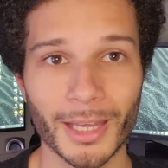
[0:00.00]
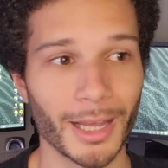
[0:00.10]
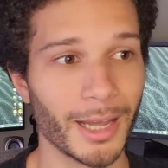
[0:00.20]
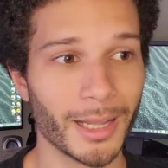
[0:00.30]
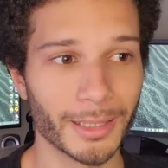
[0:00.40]

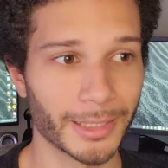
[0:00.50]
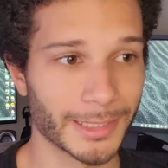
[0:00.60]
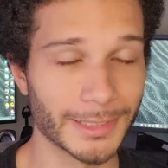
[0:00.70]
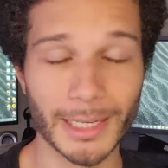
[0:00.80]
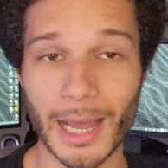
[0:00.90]
Like I
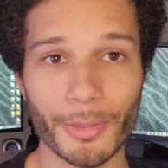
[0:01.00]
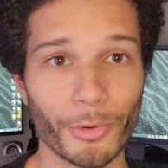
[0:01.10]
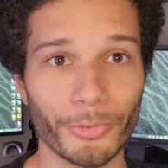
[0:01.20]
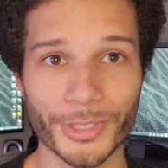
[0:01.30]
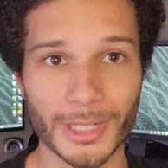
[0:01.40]
said, the
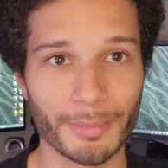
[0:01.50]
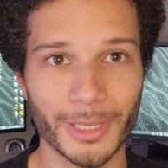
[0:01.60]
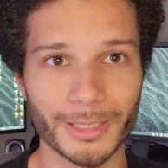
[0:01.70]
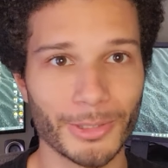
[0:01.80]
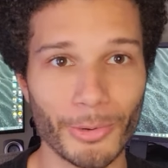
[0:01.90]
whole reason I'm
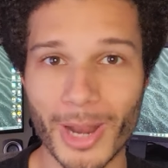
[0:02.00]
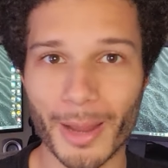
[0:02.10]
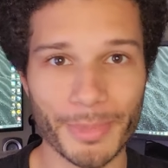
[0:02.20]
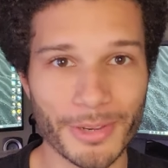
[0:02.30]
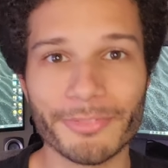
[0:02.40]
like,
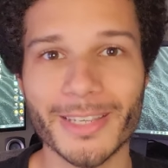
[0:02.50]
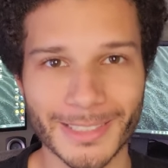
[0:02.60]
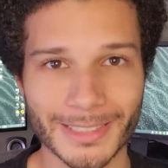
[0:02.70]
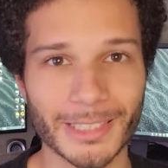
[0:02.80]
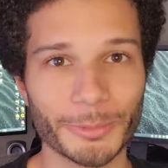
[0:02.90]
not being
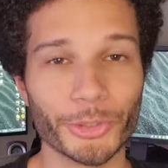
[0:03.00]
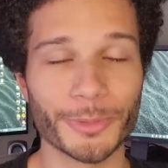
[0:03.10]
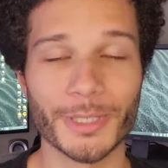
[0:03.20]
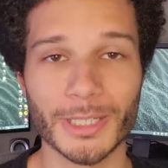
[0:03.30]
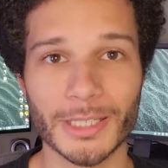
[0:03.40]
faceless anymore is
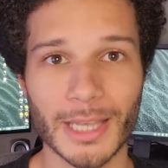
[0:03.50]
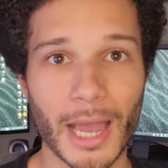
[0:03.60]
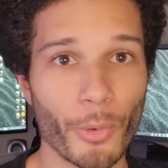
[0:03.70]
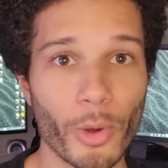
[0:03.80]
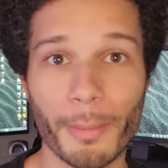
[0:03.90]
because
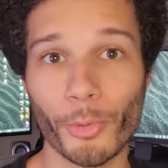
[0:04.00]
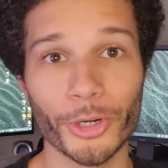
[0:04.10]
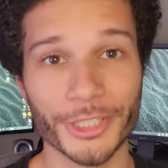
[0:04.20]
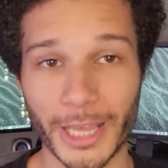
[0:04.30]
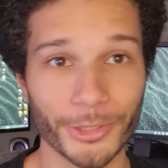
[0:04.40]
I want more
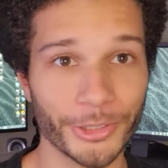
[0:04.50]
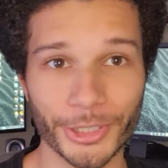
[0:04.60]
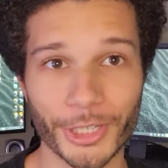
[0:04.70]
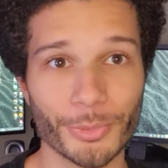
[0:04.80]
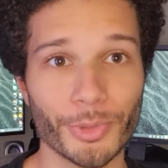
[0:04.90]
channel
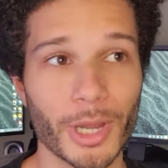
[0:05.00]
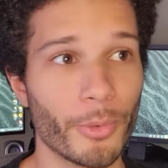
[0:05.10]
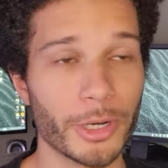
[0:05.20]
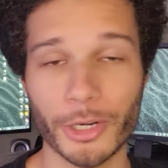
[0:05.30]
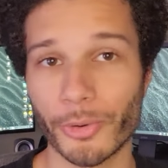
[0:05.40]
engagement. I
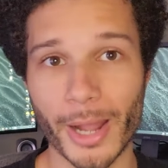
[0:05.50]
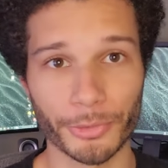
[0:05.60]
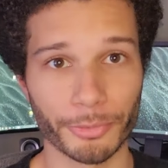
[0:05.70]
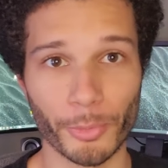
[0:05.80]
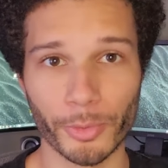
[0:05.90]
want to interact
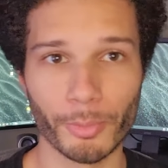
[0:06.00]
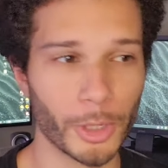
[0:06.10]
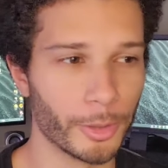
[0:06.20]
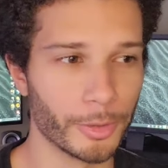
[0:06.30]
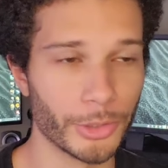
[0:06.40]
with
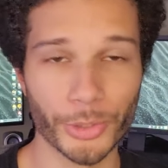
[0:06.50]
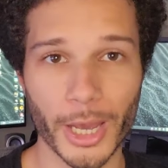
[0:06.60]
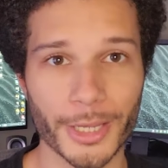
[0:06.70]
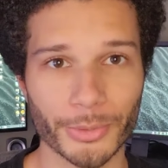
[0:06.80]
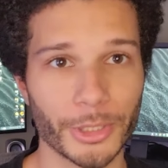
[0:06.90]
you
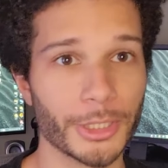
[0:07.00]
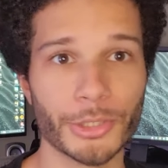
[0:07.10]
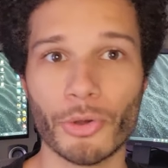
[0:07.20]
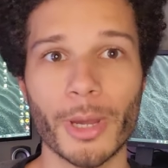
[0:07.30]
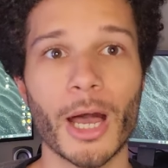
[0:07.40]
guys. I want to get to
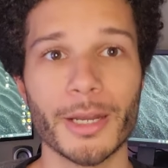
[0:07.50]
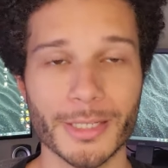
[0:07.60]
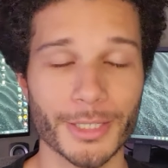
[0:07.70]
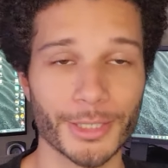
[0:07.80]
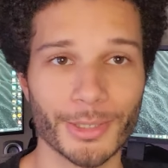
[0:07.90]
know my
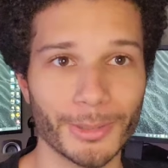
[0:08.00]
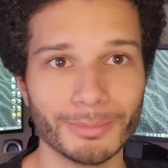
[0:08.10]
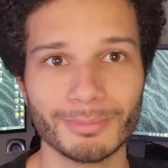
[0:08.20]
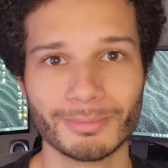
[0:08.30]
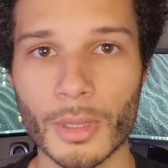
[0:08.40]
audience,
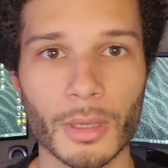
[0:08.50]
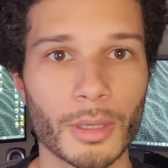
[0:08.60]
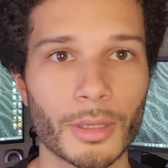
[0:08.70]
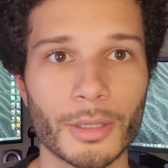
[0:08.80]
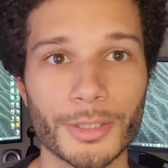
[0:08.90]

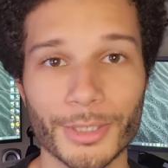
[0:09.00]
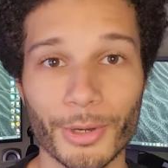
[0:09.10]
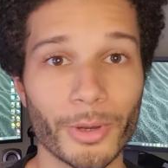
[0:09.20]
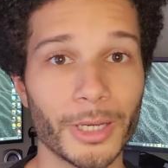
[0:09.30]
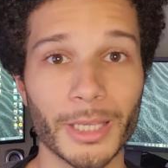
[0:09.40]

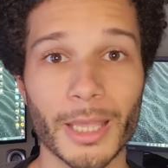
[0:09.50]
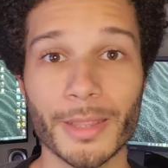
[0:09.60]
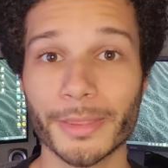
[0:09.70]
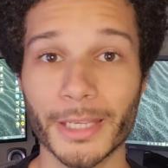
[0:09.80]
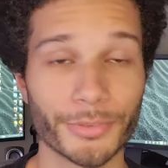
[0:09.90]
So again,
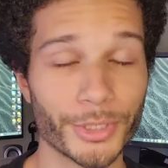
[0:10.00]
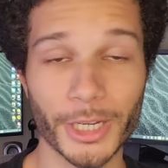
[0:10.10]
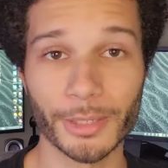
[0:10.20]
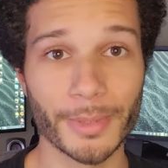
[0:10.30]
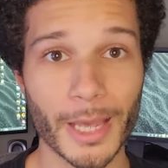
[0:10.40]
thanks for
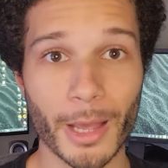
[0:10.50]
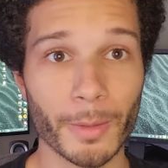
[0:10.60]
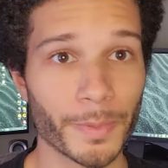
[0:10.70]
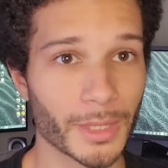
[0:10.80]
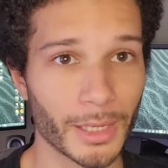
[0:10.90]
checking me
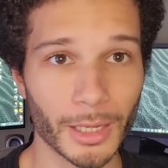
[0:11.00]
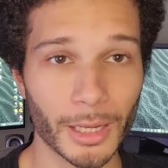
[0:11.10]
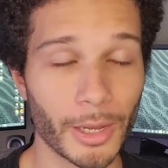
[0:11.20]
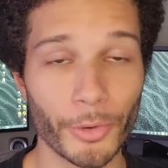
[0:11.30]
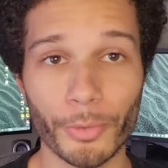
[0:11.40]
out.
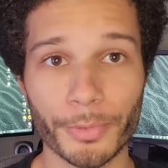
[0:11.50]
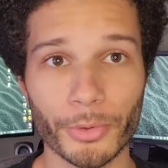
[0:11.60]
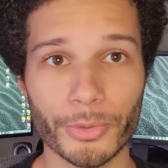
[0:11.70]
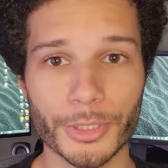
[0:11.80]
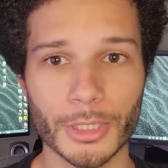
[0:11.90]
I hope
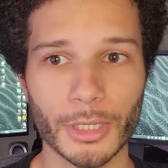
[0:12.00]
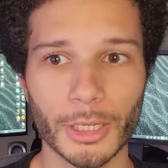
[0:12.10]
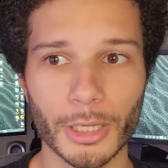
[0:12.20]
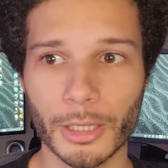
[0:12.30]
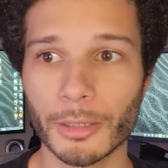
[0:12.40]
those
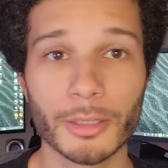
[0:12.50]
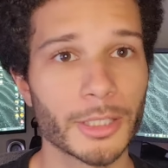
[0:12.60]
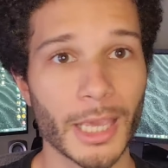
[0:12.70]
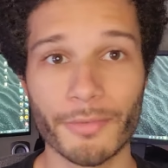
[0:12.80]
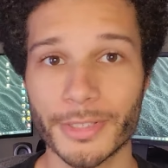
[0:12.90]

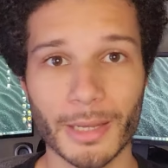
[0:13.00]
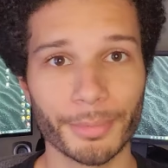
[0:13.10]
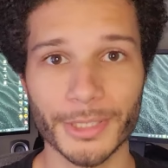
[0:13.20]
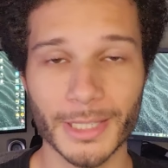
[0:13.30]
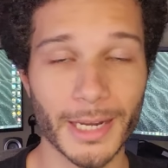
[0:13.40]
Canva
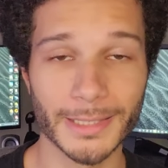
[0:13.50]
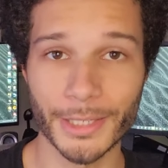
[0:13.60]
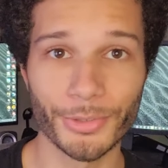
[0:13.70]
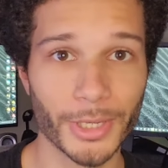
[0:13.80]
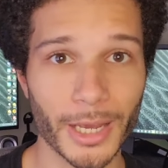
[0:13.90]
templates that I
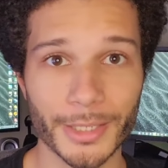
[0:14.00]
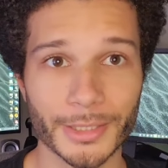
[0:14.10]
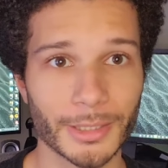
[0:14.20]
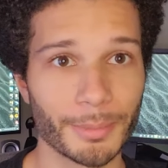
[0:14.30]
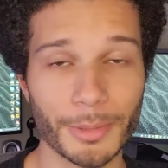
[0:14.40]
sent you guys
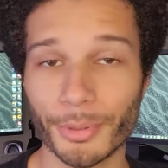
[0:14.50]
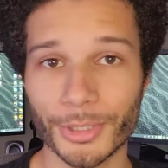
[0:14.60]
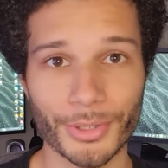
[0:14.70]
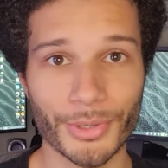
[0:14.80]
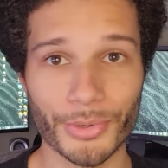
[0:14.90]
can be put
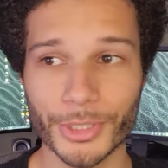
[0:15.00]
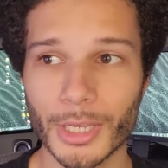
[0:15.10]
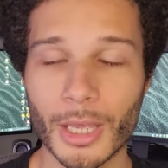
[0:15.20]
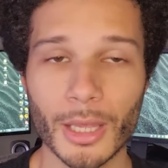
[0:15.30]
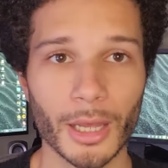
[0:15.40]
to use.
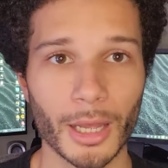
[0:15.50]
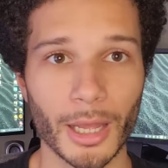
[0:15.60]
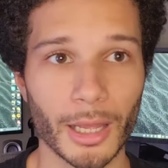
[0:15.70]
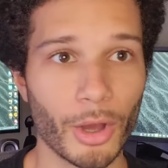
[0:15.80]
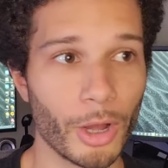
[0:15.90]

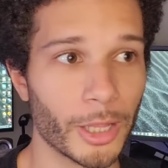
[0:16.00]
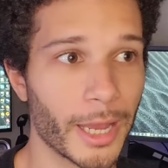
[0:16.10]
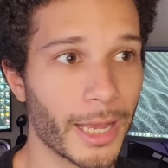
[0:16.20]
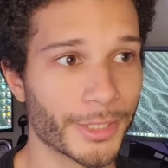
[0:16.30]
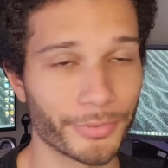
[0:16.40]
All I
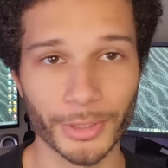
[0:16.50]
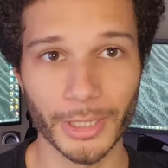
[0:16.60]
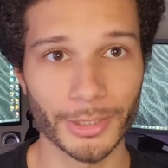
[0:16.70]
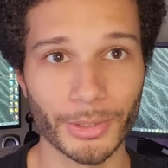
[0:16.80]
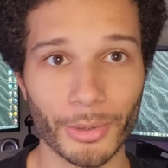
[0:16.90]
ask for
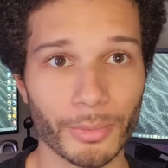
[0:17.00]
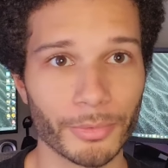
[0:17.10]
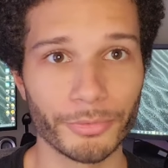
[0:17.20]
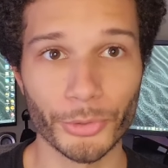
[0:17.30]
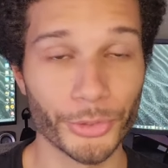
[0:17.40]
like,
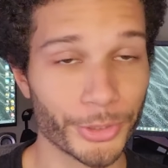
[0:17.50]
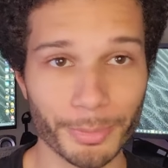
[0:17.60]
future